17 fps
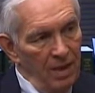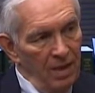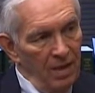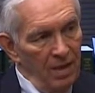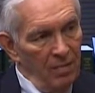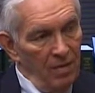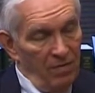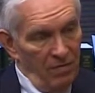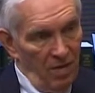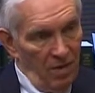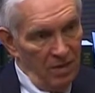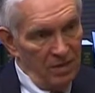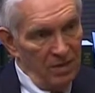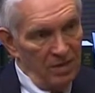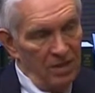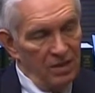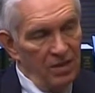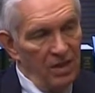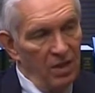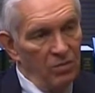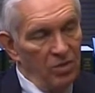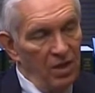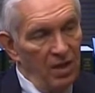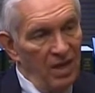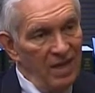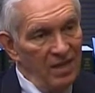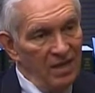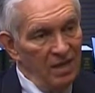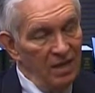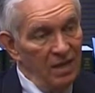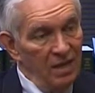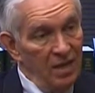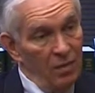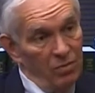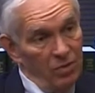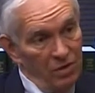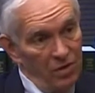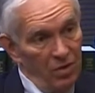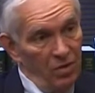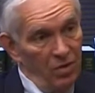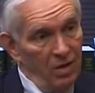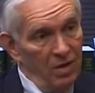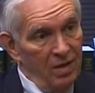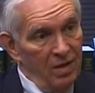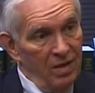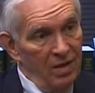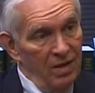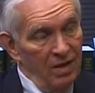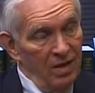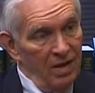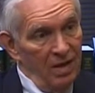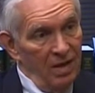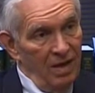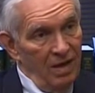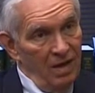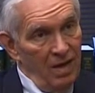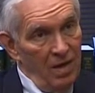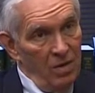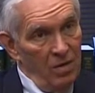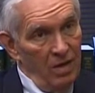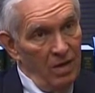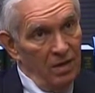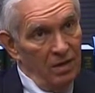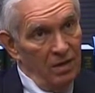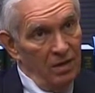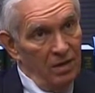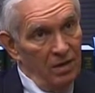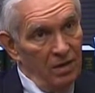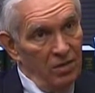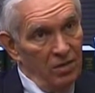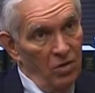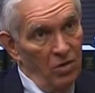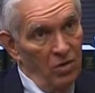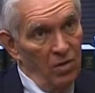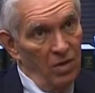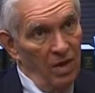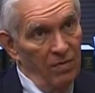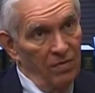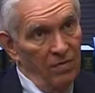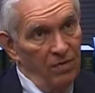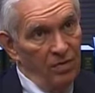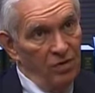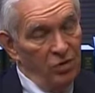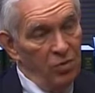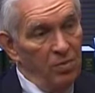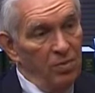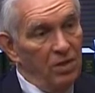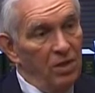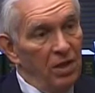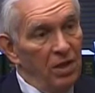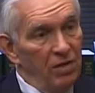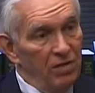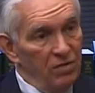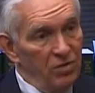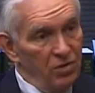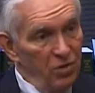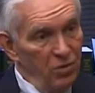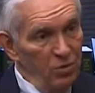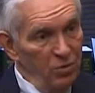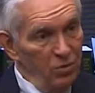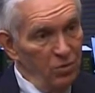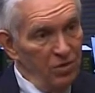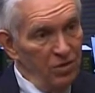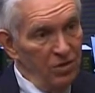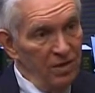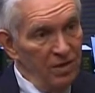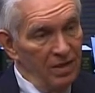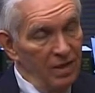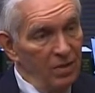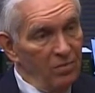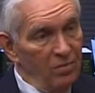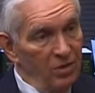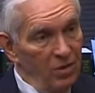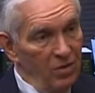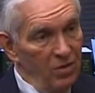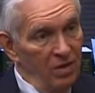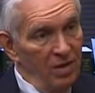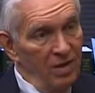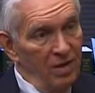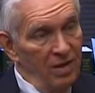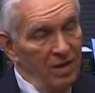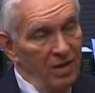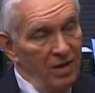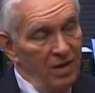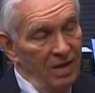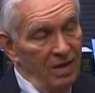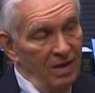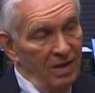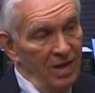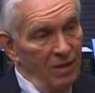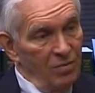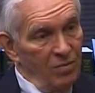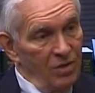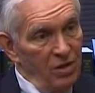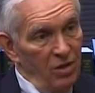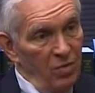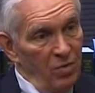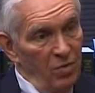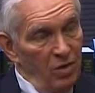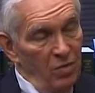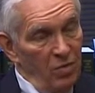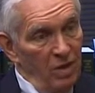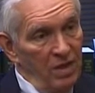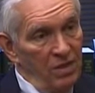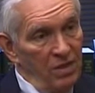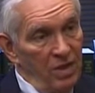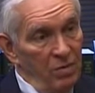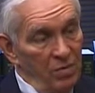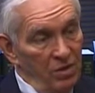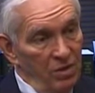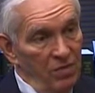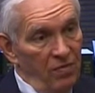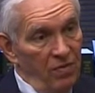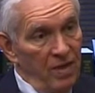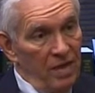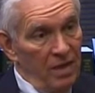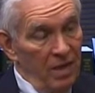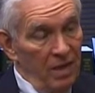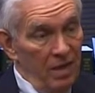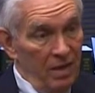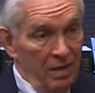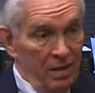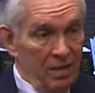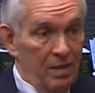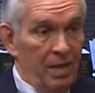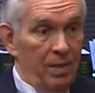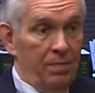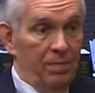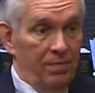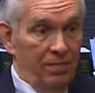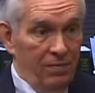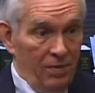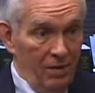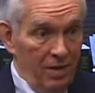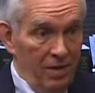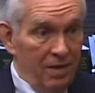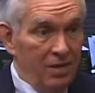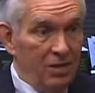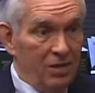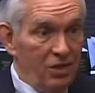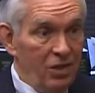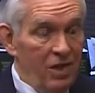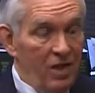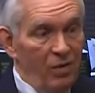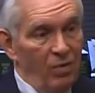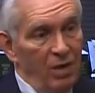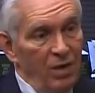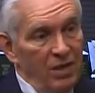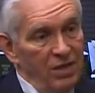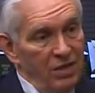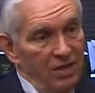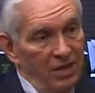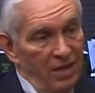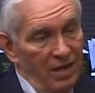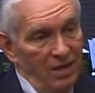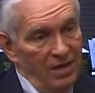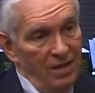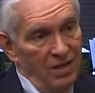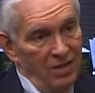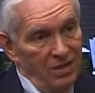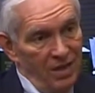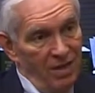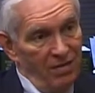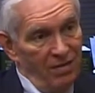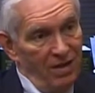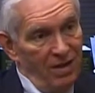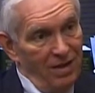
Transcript: And my father, as I say, was elected, and that was the only, and he and Senator Gore ran for superintendent of schools, and that was the only race he was defeated in, except for the Senate race in 1970.